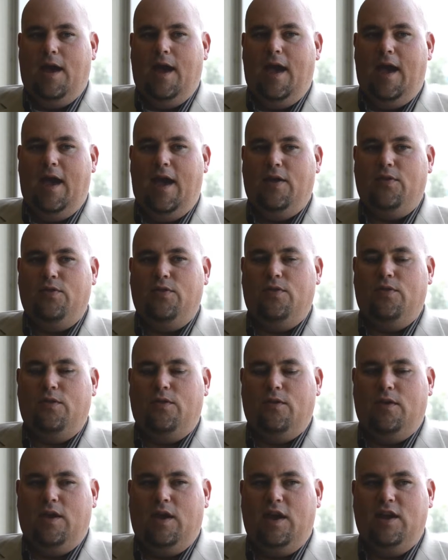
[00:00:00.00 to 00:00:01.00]
And
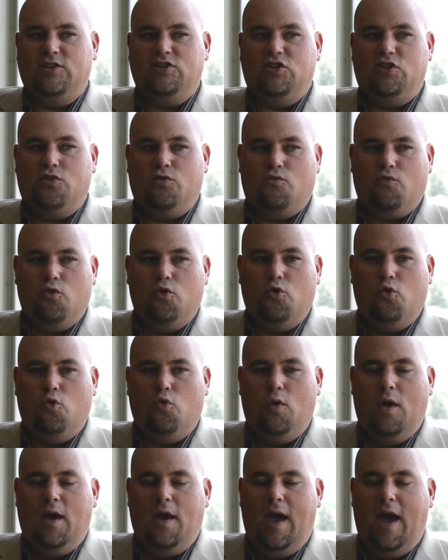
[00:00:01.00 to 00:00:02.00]
it's
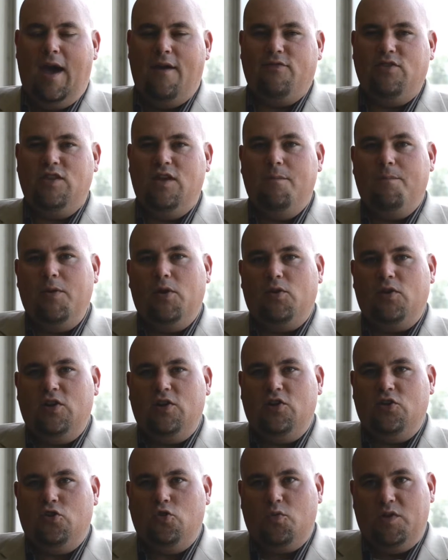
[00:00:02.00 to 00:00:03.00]
through having the ability
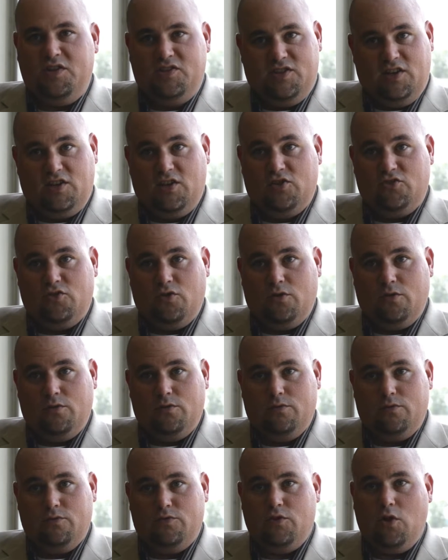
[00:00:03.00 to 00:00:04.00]
to do e-signature.
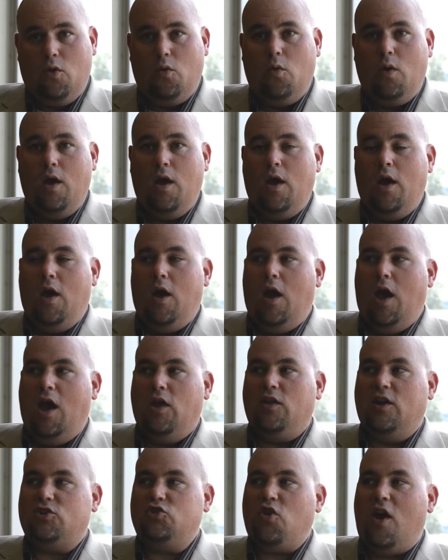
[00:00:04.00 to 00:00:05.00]
So
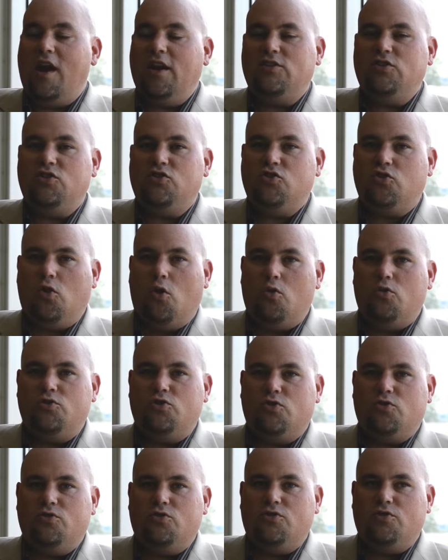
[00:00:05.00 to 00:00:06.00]
electronic
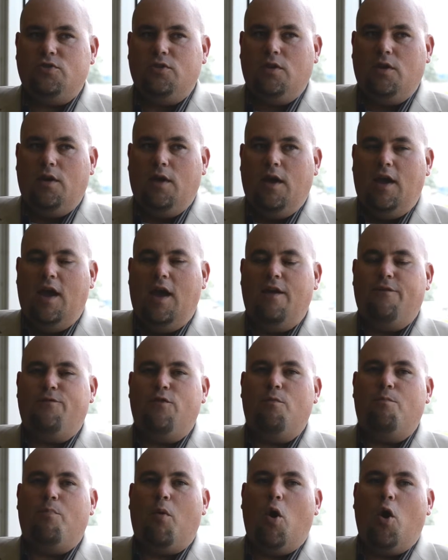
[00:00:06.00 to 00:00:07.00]
disclosures, if
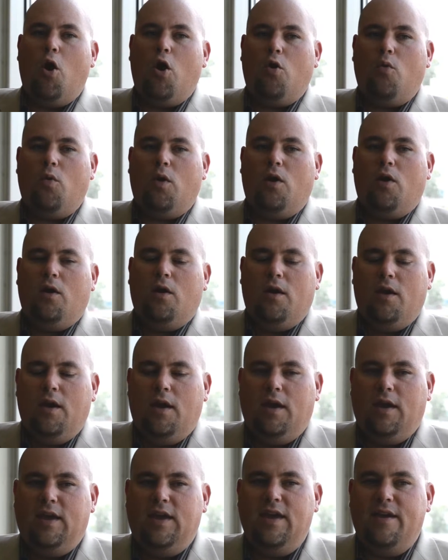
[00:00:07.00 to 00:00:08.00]
your borrower
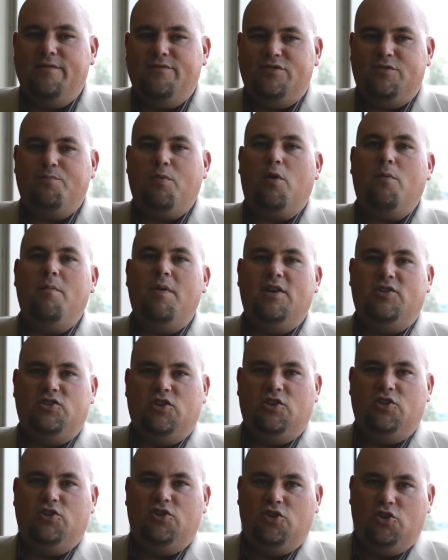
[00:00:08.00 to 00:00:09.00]
gives
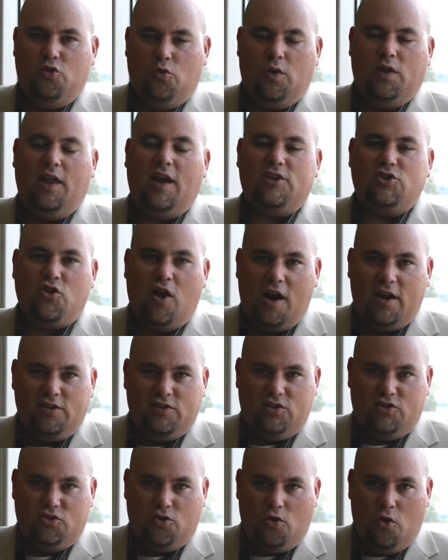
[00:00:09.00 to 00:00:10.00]
permission to do electronic
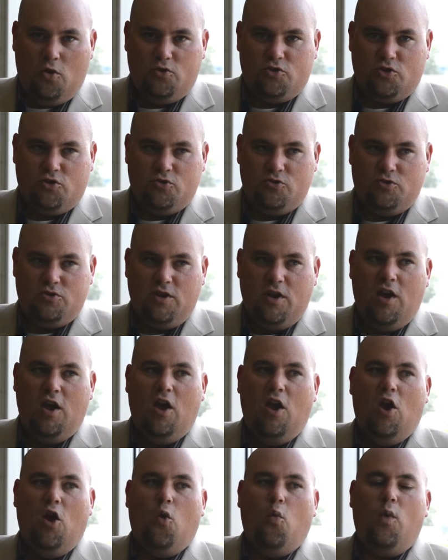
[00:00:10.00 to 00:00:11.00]
disclosures,
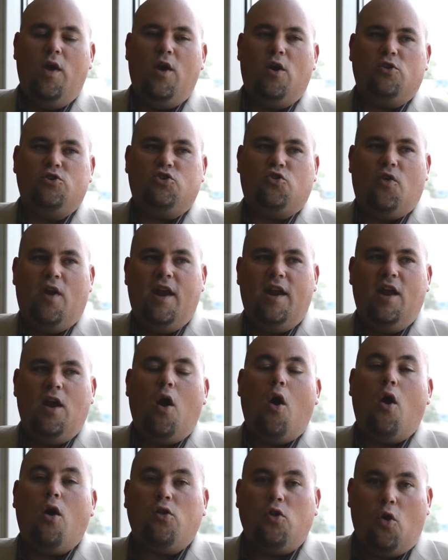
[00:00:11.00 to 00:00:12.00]
we are training
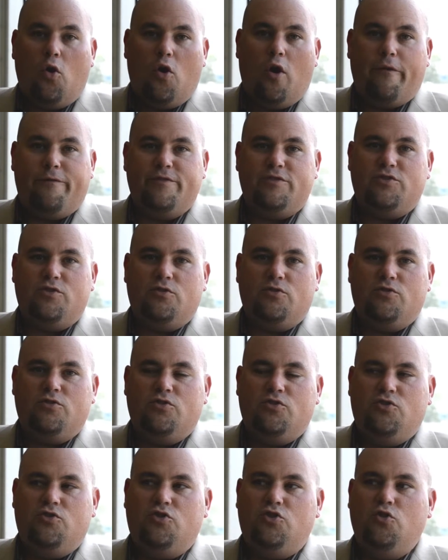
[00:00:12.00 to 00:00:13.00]
our loan
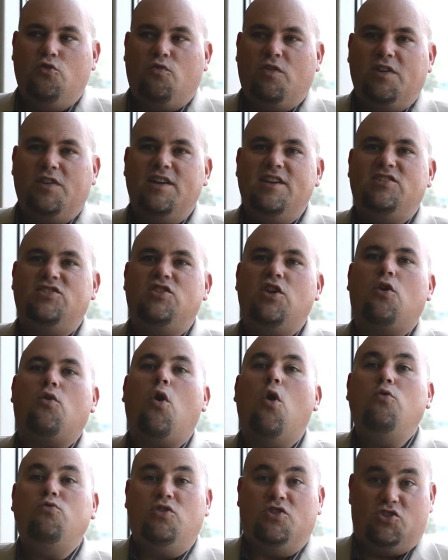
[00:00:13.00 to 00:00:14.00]
officers to release
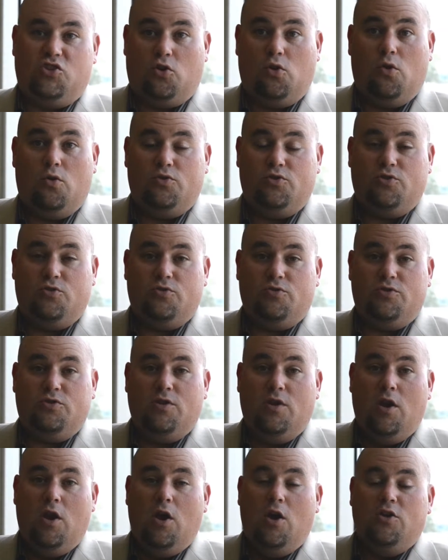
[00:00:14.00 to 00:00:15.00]
their own
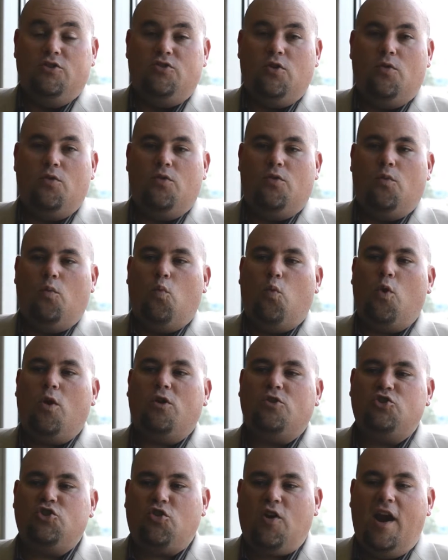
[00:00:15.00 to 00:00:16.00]
disclosures. So
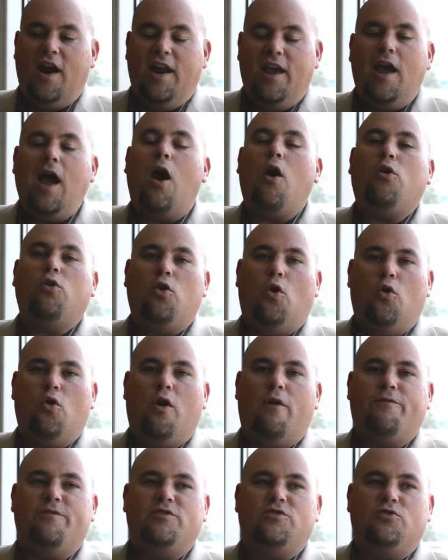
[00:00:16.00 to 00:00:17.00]
we're training our loan
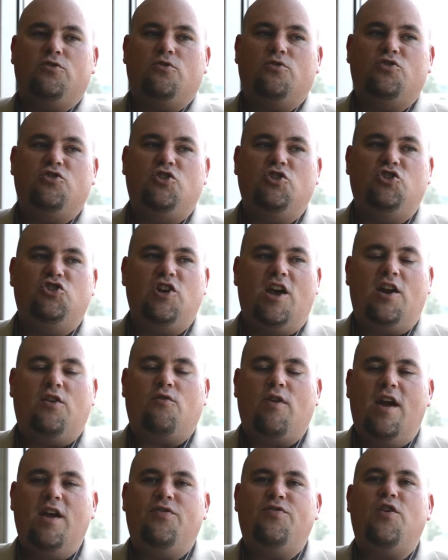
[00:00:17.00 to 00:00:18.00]
officers to
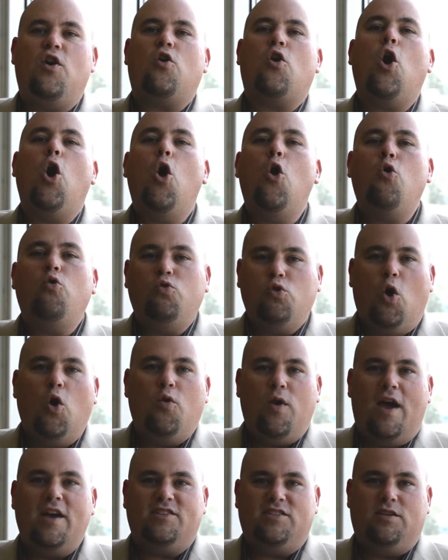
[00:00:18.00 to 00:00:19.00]
generate their own
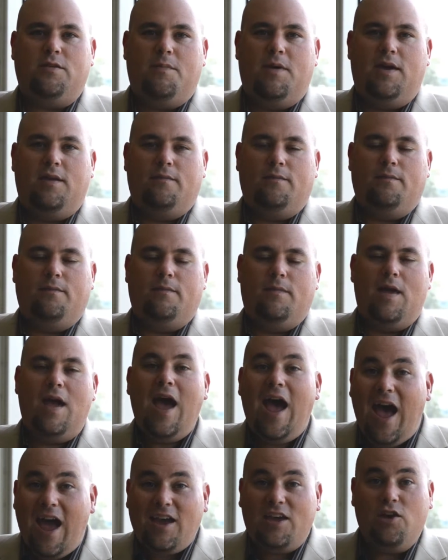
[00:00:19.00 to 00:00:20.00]
loan estimate
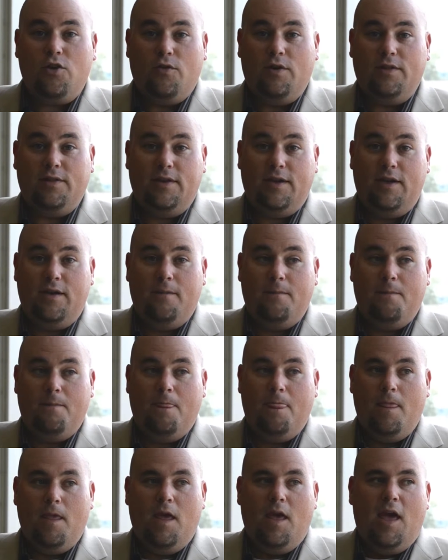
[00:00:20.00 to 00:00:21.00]
accurately
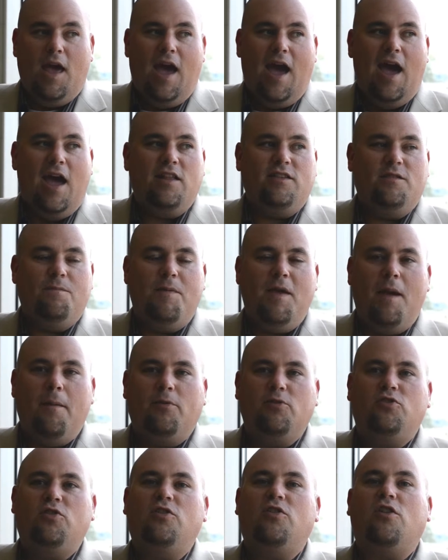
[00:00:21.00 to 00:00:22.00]
and to be
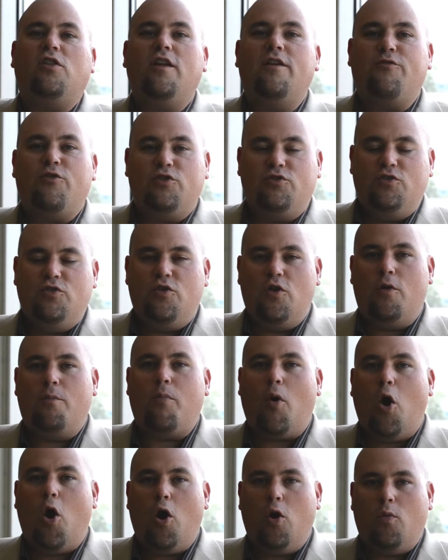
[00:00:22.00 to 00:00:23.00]
able to deliver to their
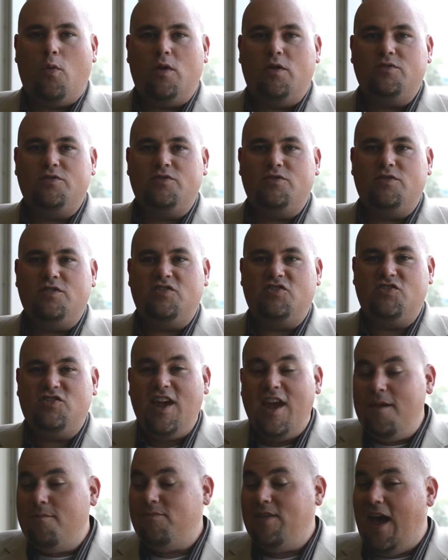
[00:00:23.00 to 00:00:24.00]
borrowers the
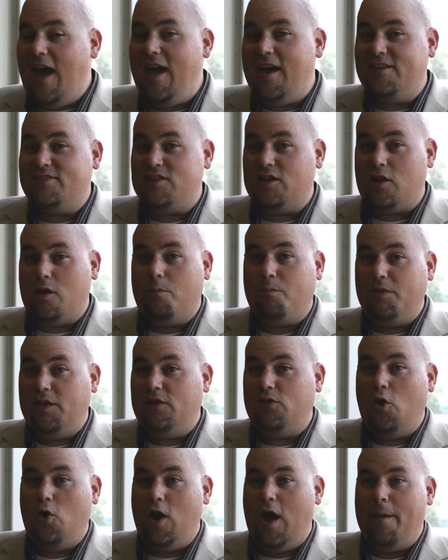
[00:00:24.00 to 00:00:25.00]
same day as the
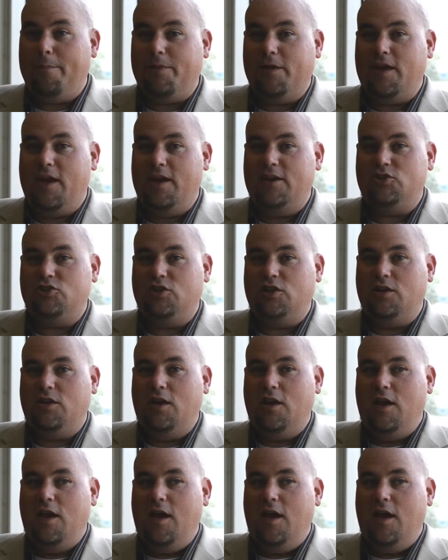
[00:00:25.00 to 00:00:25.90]
complete loan application.